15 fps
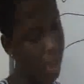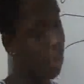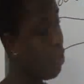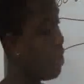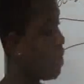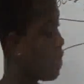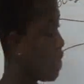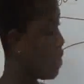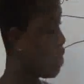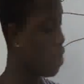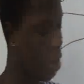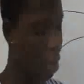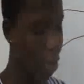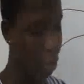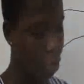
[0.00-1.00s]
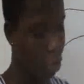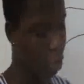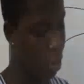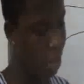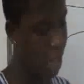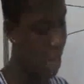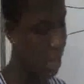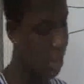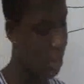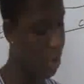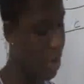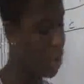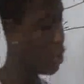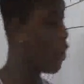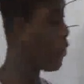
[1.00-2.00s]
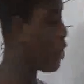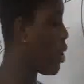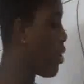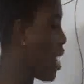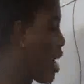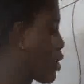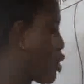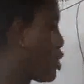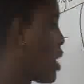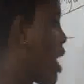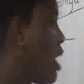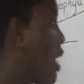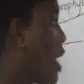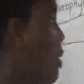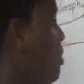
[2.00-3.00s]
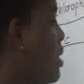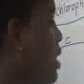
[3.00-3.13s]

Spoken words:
increases, so does the rate of the reaction, and it can